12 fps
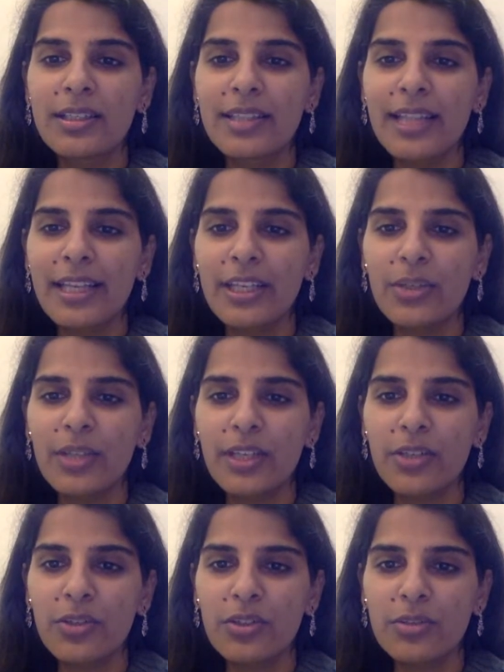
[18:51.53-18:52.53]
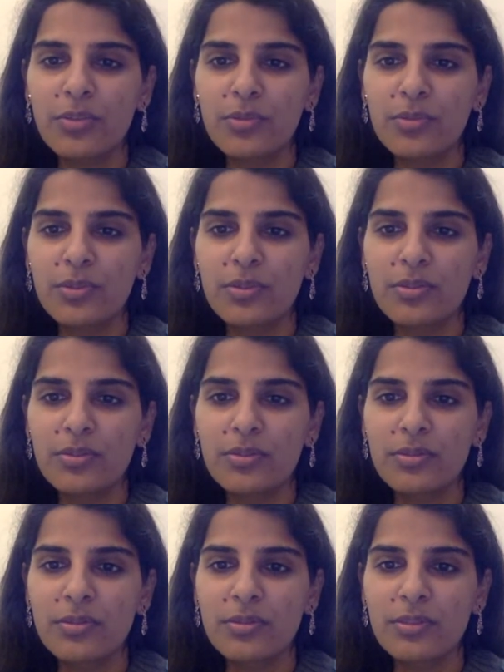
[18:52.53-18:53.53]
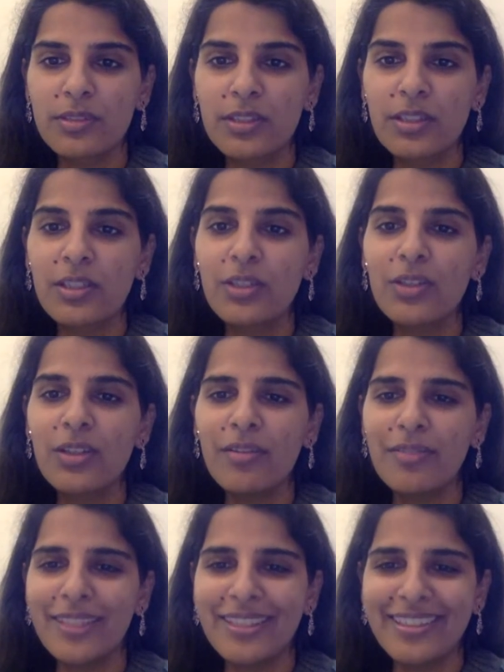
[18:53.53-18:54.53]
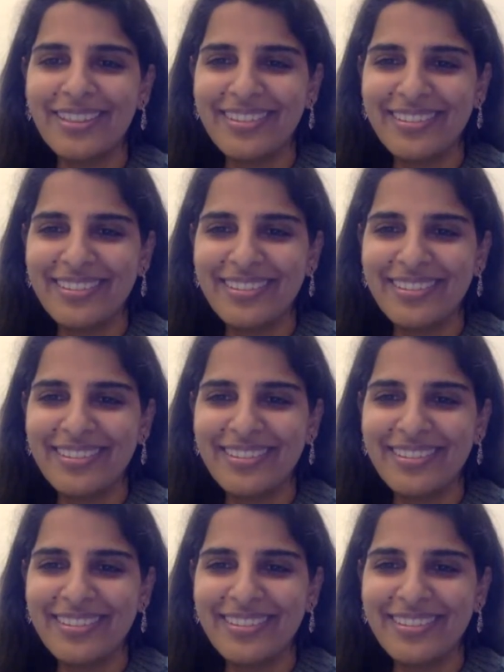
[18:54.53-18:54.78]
Thank you, Dr. Manman. Oh, lovely.